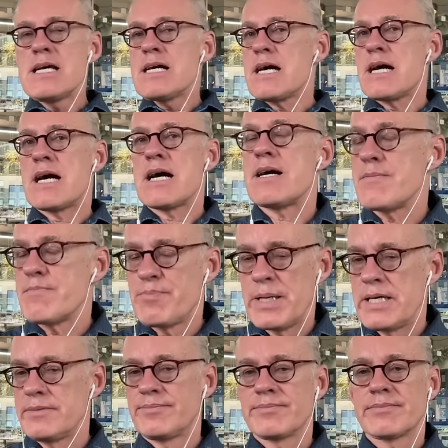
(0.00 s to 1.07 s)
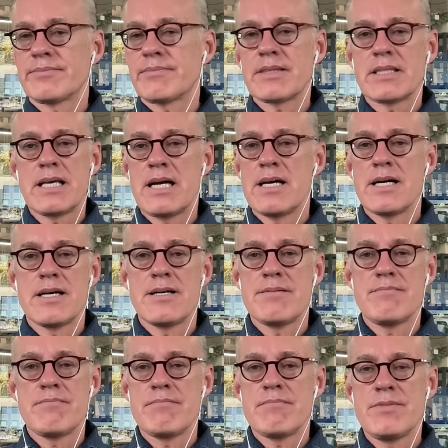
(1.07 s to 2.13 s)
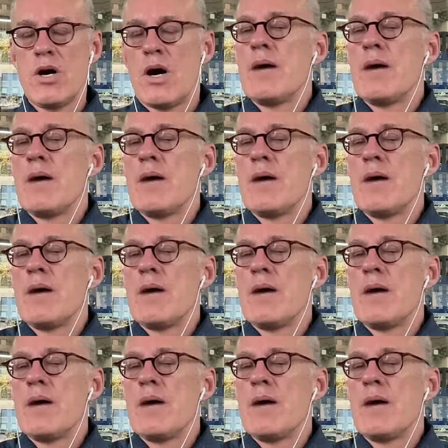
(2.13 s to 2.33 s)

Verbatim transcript: Uh, but uh, no,